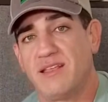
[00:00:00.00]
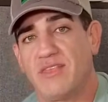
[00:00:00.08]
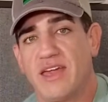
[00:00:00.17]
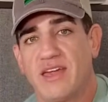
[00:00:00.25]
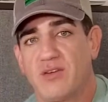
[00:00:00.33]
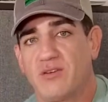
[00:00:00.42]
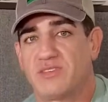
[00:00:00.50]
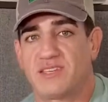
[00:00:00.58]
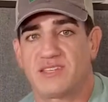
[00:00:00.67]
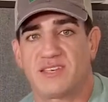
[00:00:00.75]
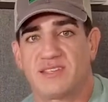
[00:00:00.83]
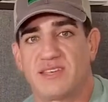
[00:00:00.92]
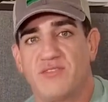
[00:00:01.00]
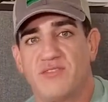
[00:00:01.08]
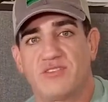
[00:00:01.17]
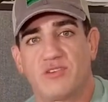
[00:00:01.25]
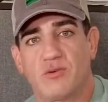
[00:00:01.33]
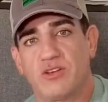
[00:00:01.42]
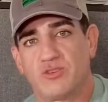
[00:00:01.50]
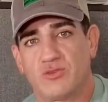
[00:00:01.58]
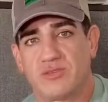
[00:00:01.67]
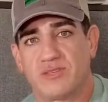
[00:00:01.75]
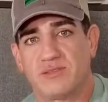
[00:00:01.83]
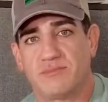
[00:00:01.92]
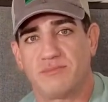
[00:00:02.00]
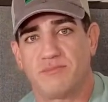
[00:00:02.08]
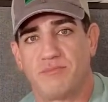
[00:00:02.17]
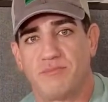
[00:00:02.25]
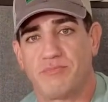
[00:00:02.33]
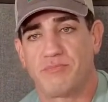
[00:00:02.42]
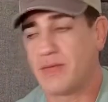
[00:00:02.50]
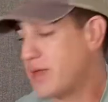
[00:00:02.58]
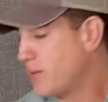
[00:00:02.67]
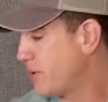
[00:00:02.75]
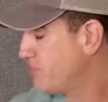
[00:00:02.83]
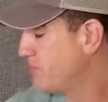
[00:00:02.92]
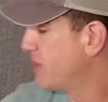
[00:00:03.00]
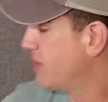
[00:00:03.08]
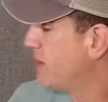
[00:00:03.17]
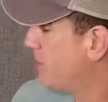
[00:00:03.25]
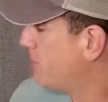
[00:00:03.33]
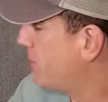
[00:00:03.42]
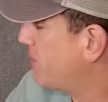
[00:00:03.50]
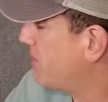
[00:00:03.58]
the ICO 667 is a great choice. Anyway, but